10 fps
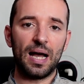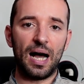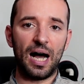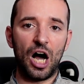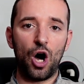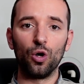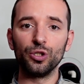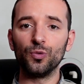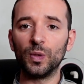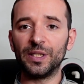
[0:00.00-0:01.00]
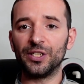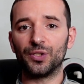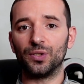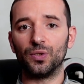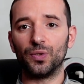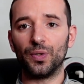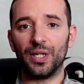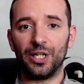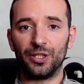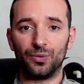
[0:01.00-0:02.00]
All you will need to do
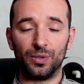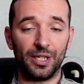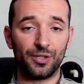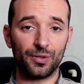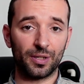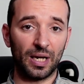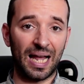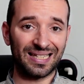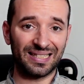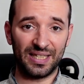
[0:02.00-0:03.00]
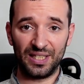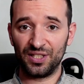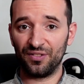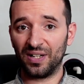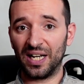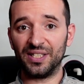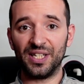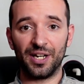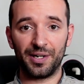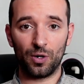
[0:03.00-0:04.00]
is to get your glass, identify
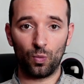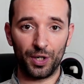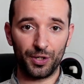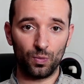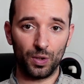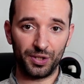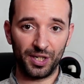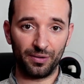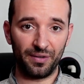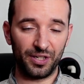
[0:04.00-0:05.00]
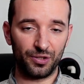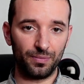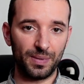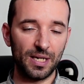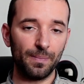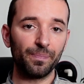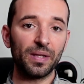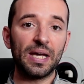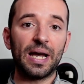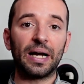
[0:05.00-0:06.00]
the area where you want the engraving to be,
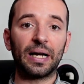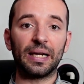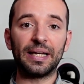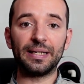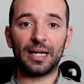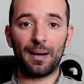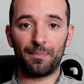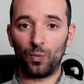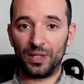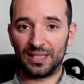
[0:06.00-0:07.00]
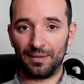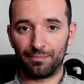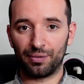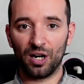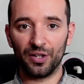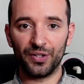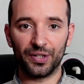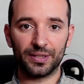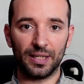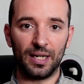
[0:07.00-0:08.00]
clean it up with some
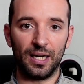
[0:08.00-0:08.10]
product.